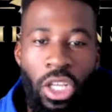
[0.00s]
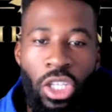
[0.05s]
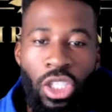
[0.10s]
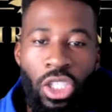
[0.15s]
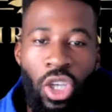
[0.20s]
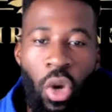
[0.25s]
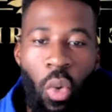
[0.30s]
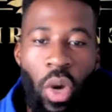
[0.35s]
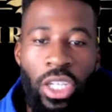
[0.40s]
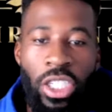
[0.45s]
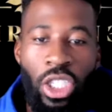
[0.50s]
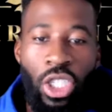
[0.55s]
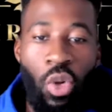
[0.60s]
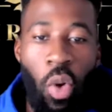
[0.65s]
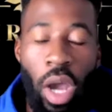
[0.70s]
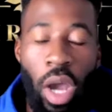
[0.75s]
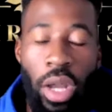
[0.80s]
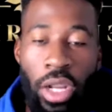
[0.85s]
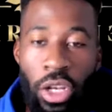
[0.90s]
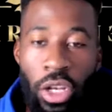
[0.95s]
So what you
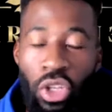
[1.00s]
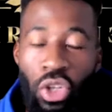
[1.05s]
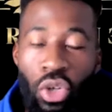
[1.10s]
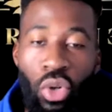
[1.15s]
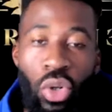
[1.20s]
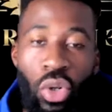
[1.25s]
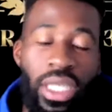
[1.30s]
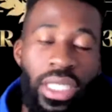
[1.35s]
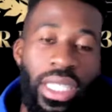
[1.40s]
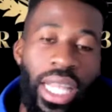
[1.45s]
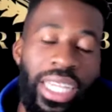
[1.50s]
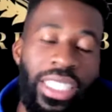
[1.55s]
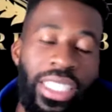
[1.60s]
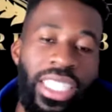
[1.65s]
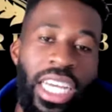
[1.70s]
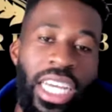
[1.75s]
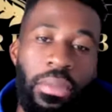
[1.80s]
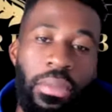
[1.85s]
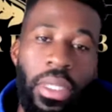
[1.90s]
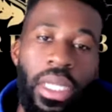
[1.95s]
want to do is, like
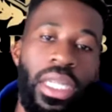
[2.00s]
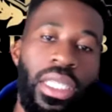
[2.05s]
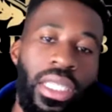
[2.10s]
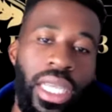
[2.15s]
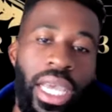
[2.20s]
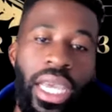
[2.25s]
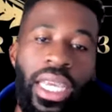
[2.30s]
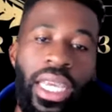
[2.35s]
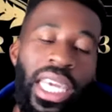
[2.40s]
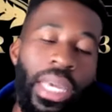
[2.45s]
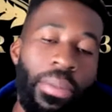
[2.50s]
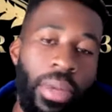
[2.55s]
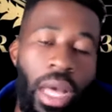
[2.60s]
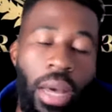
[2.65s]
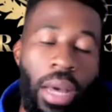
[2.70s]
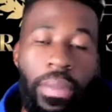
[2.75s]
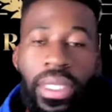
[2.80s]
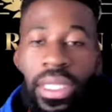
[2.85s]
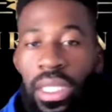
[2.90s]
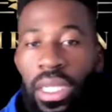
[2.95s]
Jasmina said, keep
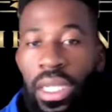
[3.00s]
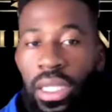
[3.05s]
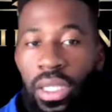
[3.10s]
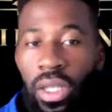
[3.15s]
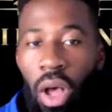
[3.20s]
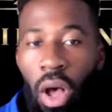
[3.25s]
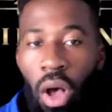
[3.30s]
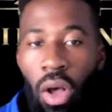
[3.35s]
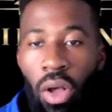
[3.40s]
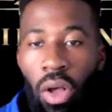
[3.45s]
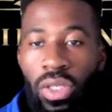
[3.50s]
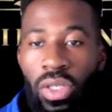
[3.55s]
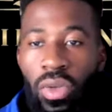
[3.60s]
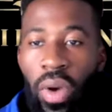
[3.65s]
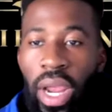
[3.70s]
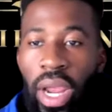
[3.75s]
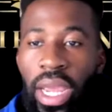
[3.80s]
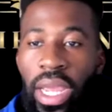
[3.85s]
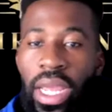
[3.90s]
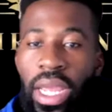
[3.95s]
coming to these calls,
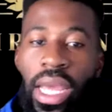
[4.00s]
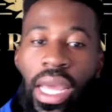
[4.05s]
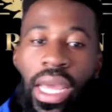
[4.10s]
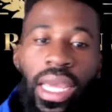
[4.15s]
right?